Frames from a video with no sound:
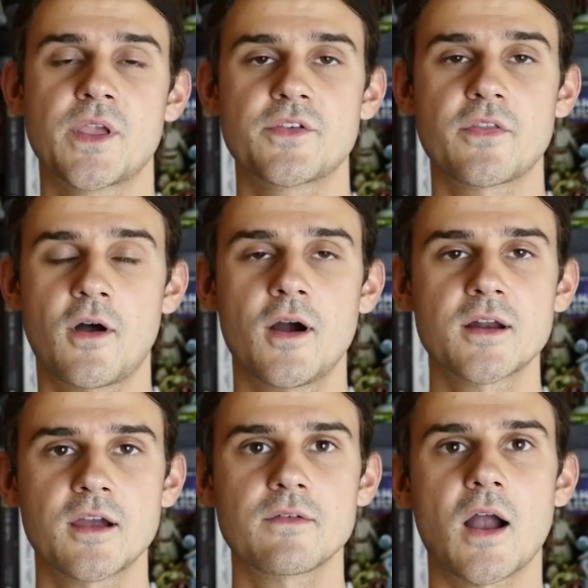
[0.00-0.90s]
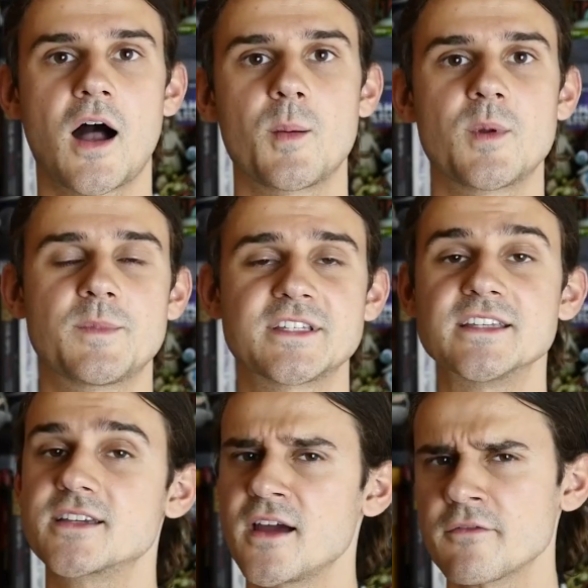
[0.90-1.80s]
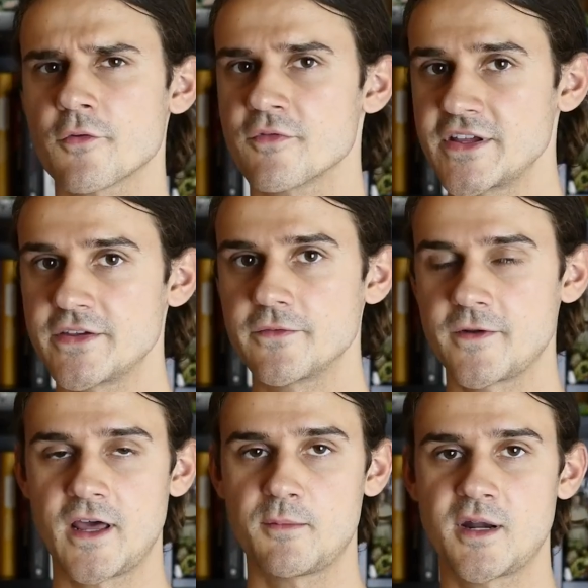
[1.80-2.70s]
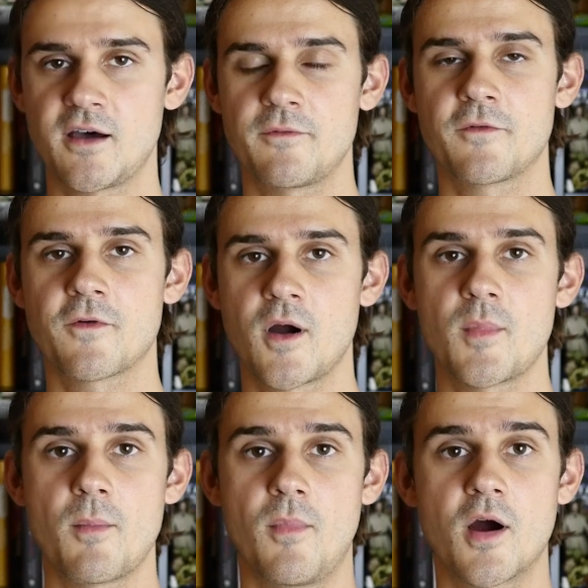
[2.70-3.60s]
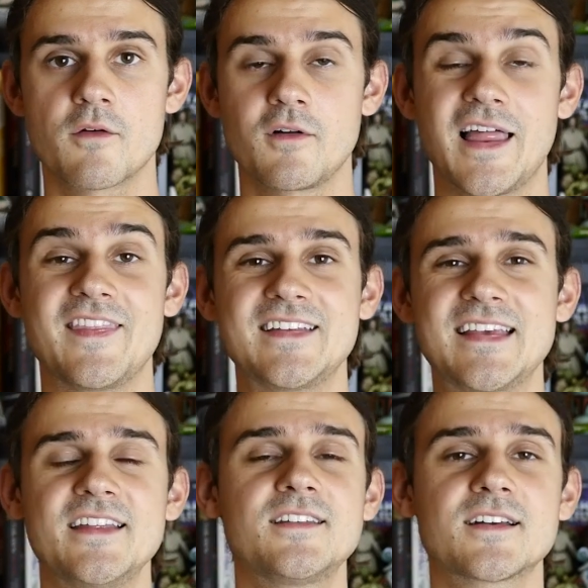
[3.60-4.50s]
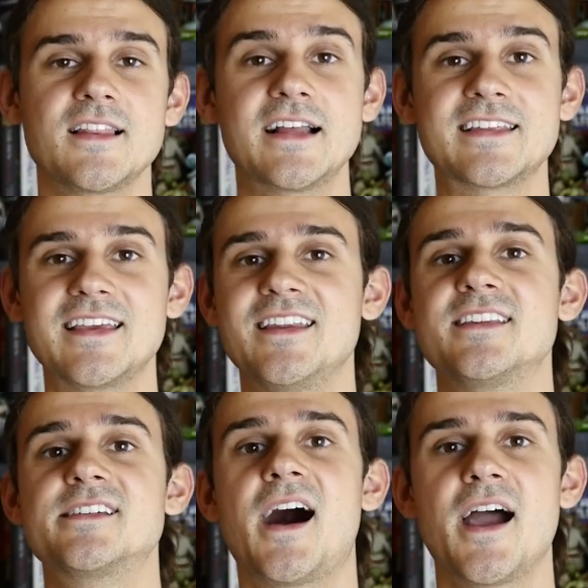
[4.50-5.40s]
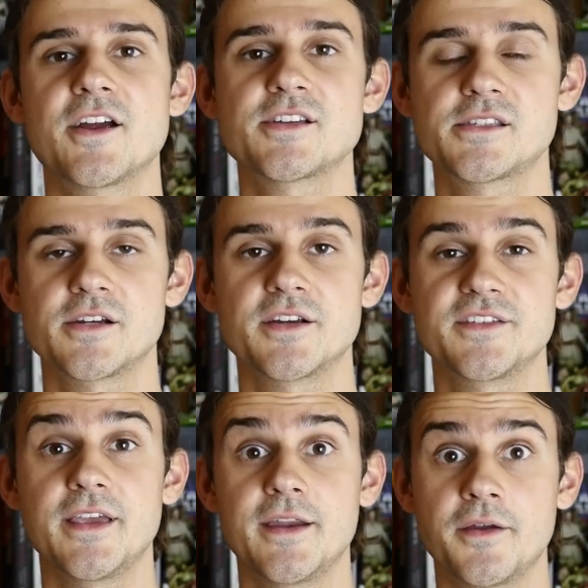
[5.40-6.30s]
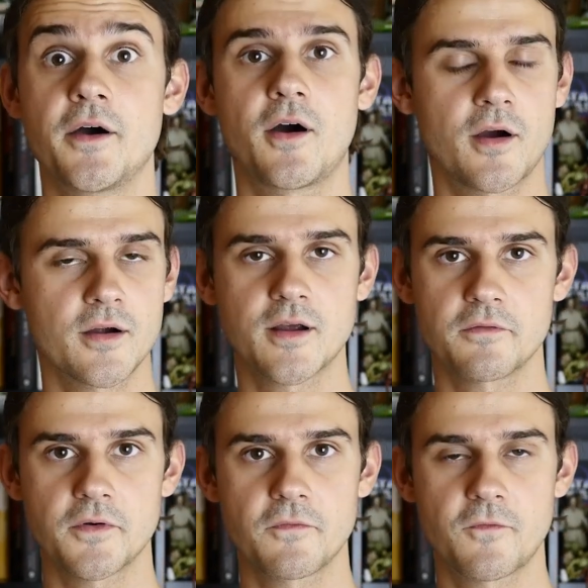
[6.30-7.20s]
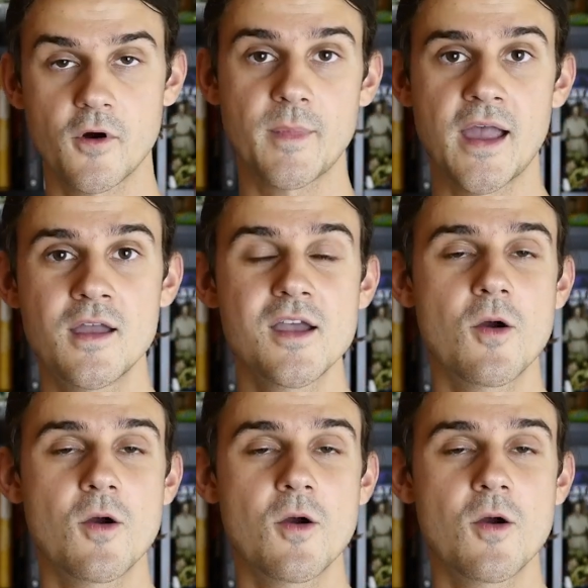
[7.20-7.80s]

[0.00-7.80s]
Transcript: So the hardcover omnibus is kind of a recent phenomenon from Marvel, and they tend to collect an entire series in a hardcover format.